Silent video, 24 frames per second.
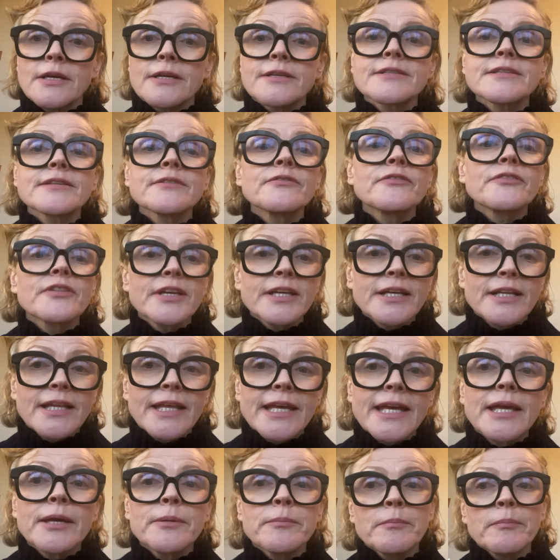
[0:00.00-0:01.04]

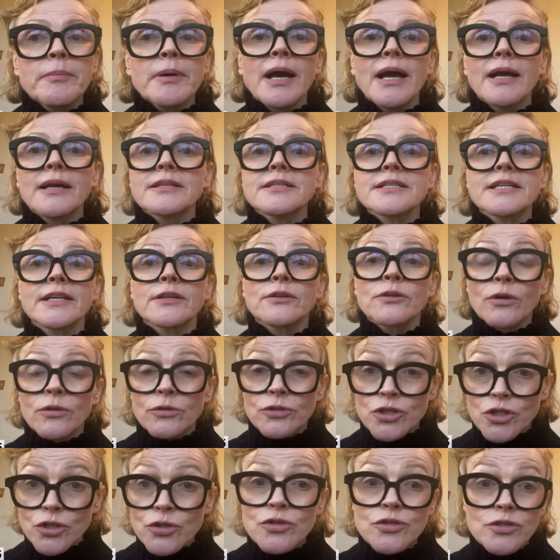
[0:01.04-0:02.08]
severely impacting
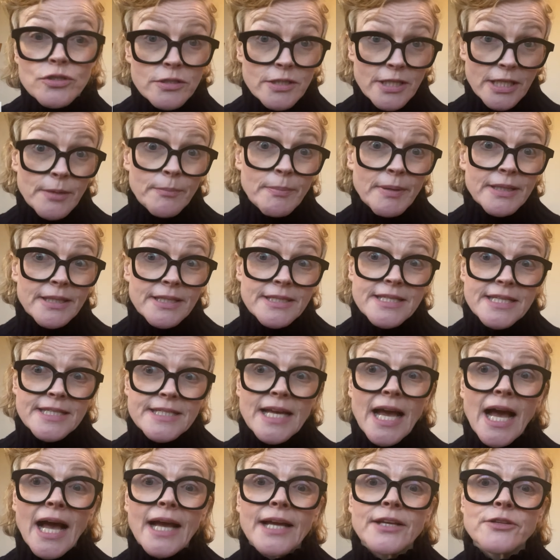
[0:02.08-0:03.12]
not just the ability
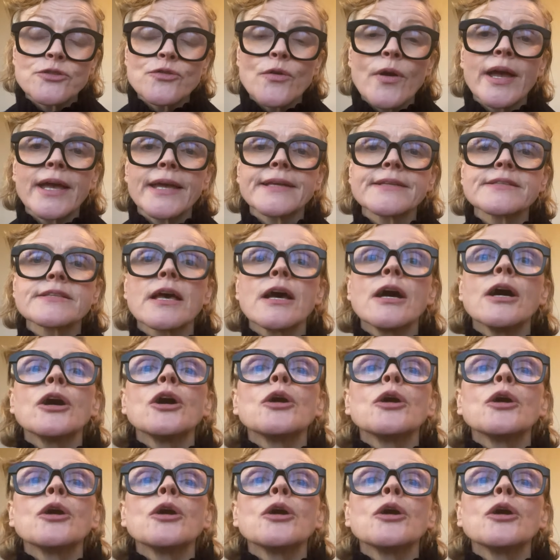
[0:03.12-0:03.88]
to hydrate,